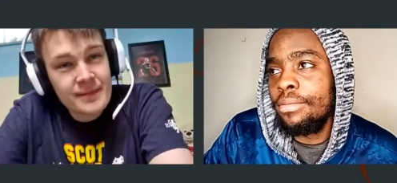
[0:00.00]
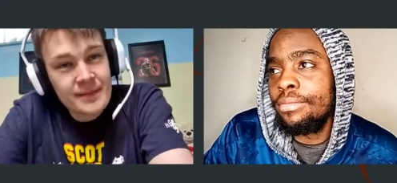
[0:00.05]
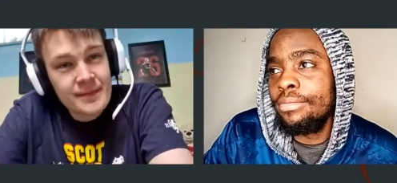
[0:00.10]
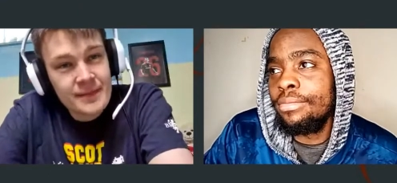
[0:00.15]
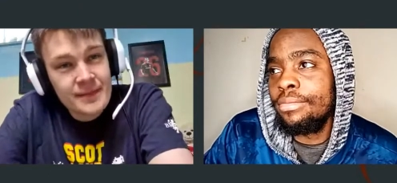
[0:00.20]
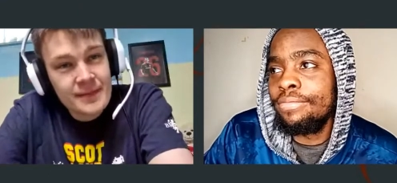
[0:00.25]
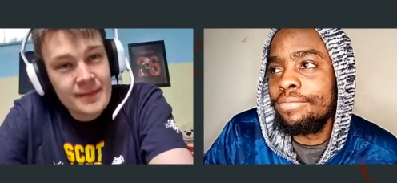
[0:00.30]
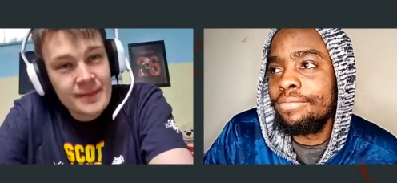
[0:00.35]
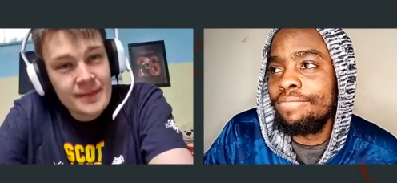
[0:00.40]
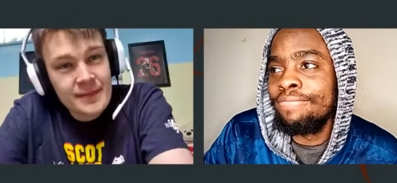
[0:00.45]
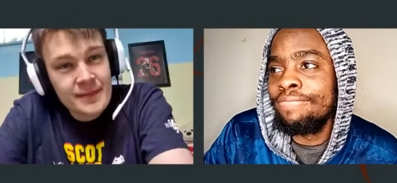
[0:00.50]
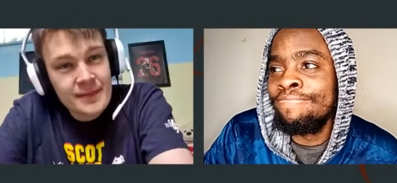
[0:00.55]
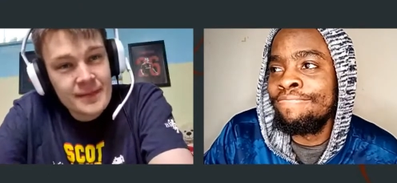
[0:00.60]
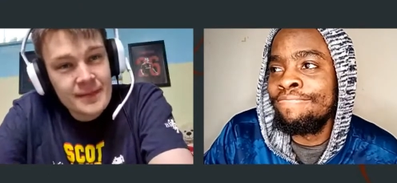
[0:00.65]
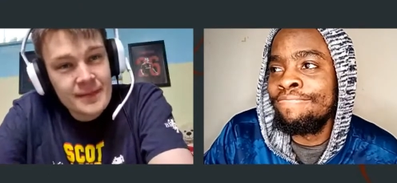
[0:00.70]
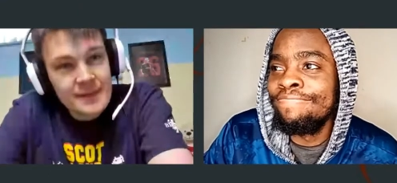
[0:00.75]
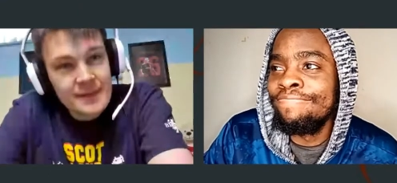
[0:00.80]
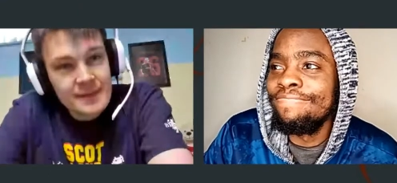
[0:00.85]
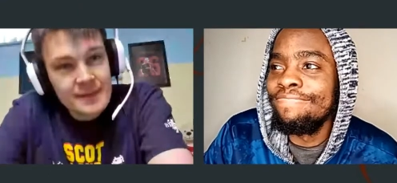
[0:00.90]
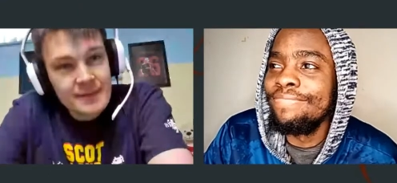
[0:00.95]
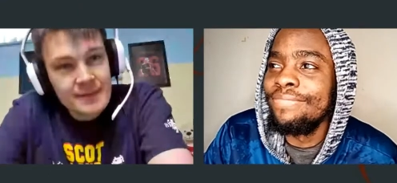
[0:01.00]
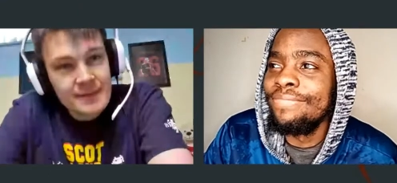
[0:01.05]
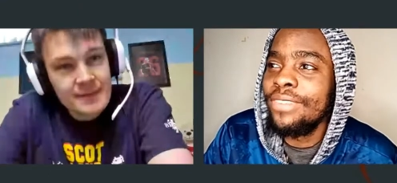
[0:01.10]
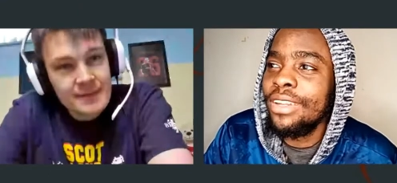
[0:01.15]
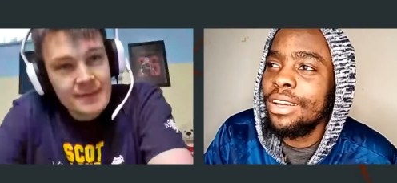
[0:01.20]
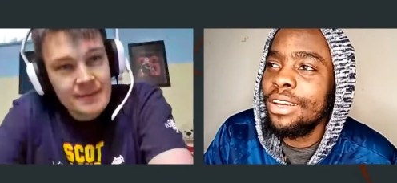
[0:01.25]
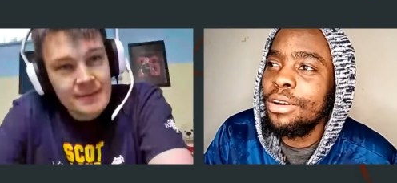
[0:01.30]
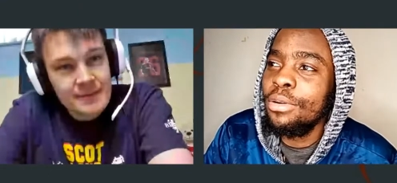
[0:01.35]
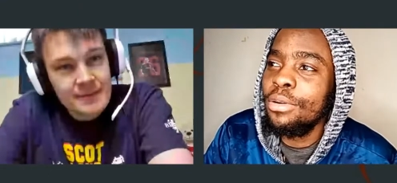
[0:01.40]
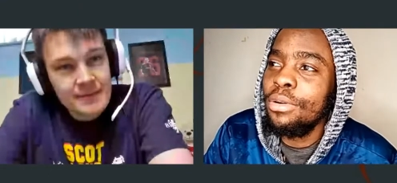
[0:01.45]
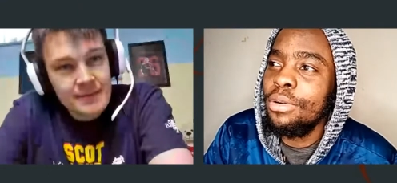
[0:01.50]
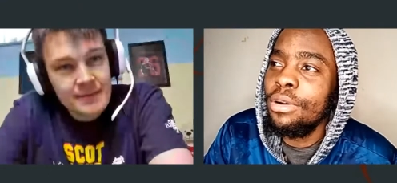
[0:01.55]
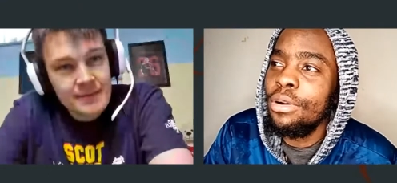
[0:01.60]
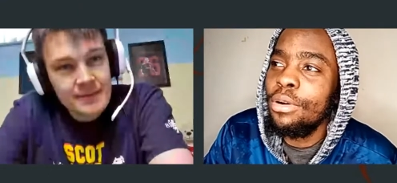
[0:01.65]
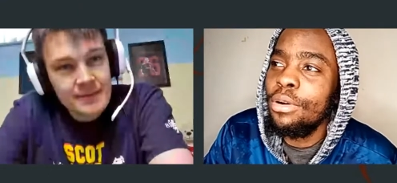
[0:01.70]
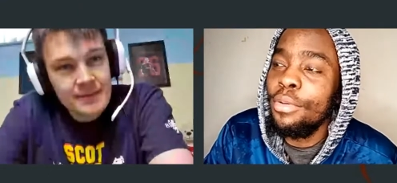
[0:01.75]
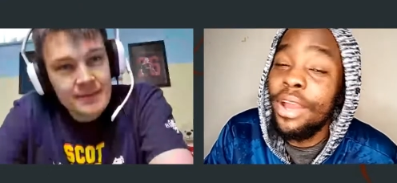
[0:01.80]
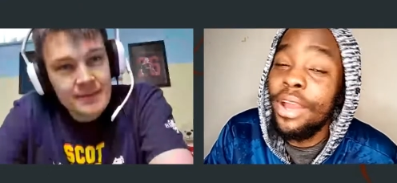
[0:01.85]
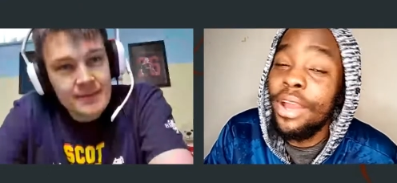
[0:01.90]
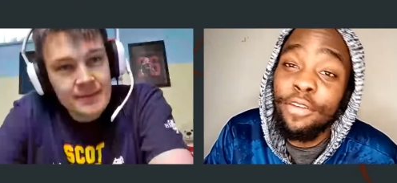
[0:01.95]
Speaker 1: Mm. We
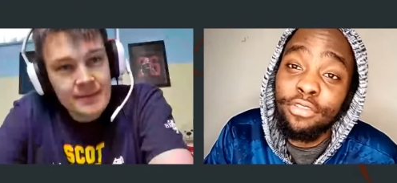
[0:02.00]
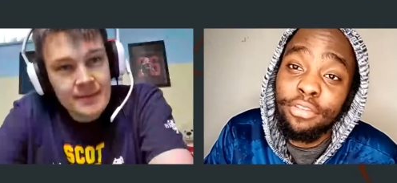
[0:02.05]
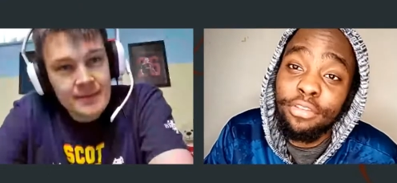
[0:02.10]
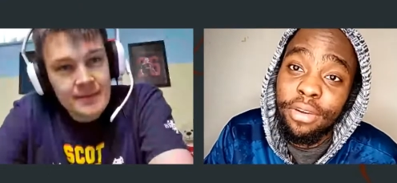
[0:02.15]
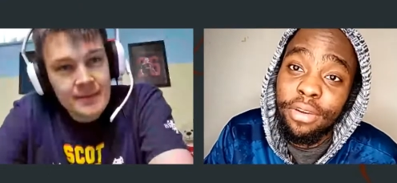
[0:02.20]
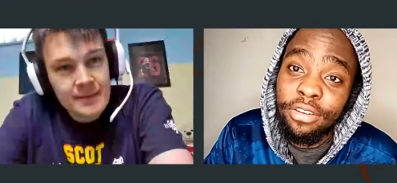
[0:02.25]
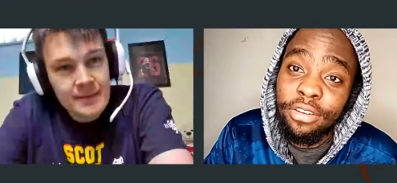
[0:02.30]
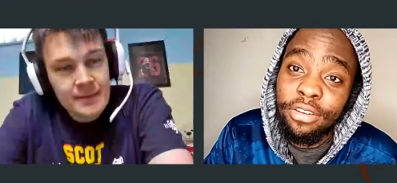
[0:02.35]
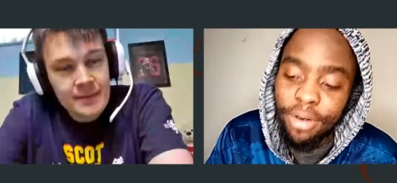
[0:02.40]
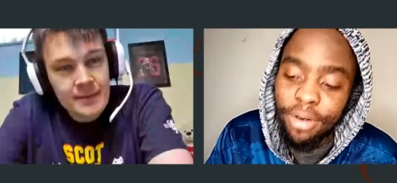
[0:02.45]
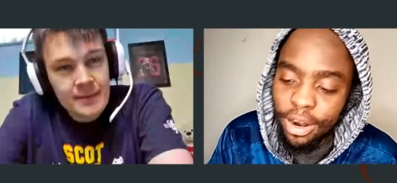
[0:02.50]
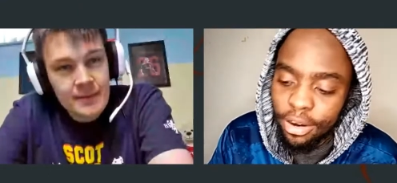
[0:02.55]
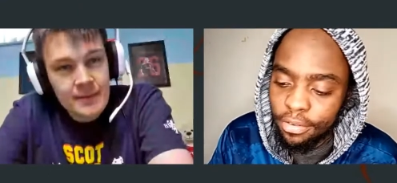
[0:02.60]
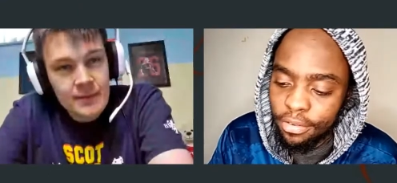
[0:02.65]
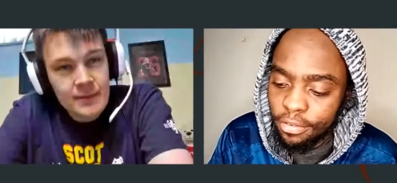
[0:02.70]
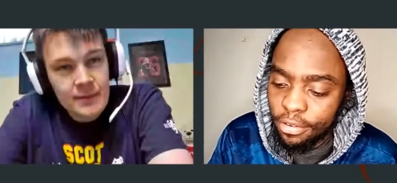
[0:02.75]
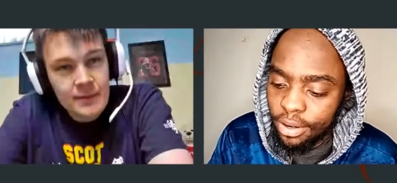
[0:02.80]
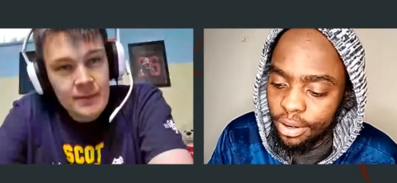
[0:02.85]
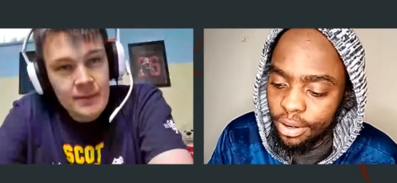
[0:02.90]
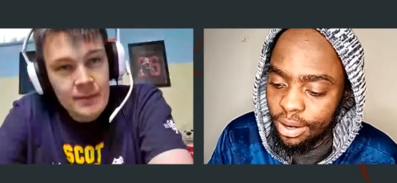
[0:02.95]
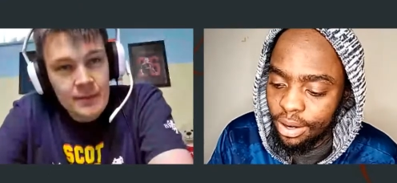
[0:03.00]
have to beat Brentford.